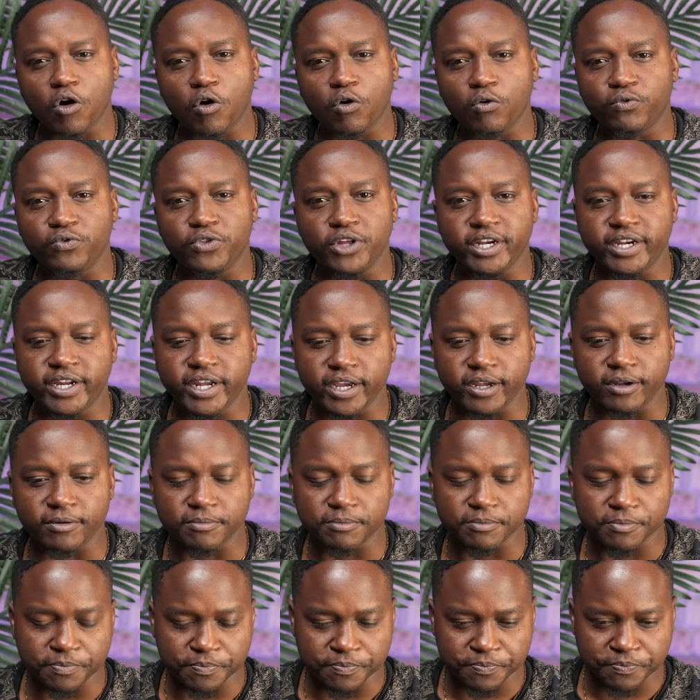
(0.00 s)
of the day.
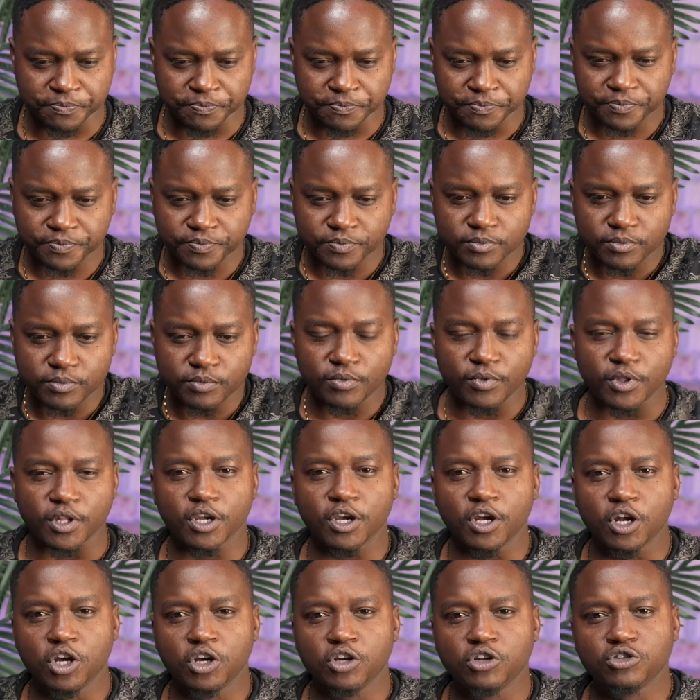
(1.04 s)

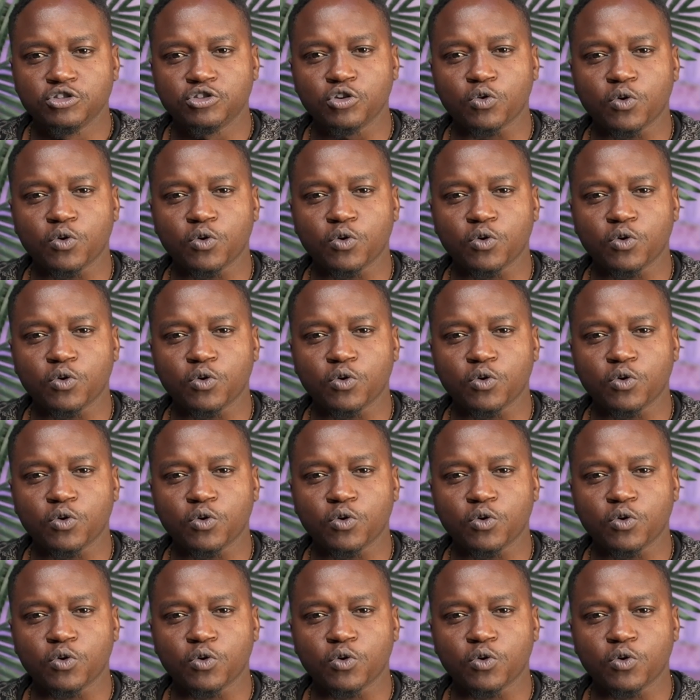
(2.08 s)
So